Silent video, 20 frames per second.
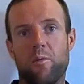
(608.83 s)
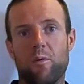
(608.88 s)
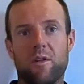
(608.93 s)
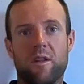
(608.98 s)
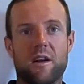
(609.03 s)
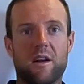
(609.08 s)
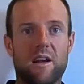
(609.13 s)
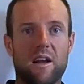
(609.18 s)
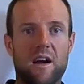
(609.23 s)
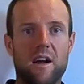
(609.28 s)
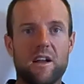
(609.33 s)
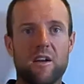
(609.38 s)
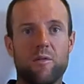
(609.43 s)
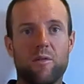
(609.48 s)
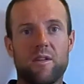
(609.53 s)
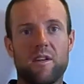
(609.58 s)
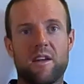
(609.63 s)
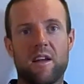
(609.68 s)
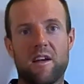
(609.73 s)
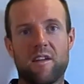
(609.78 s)
with a glider
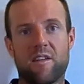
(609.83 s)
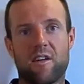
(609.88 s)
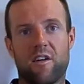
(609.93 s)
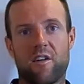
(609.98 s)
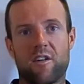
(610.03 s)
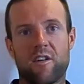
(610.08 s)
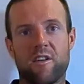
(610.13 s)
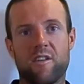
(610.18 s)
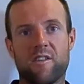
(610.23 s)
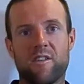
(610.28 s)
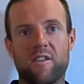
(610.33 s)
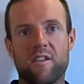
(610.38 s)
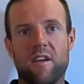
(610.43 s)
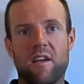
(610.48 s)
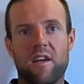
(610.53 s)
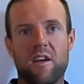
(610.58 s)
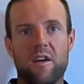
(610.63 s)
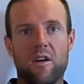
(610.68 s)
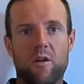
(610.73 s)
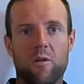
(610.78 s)
with a nice
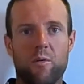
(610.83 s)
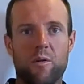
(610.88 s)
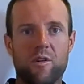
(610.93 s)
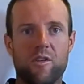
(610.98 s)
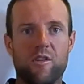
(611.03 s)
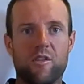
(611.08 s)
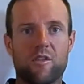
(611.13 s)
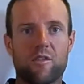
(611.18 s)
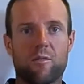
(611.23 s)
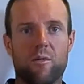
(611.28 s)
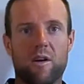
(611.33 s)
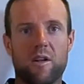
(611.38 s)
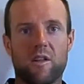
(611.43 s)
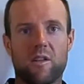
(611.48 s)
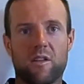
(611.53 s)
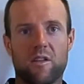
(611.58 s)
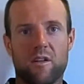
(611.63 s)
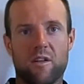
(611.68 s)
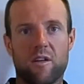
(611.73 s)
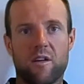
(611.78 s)
harness, which is
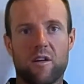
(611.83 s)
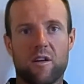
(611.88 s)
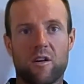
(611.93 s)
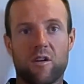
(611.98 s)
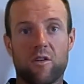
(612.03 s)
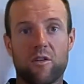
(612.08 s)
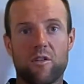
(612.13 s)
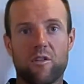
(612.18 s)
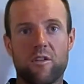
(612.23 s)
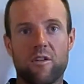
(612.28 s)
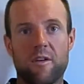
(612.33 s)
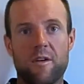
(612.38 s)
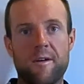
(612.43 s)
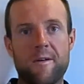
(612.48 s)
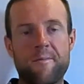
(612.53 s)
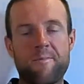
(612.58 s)
quite good.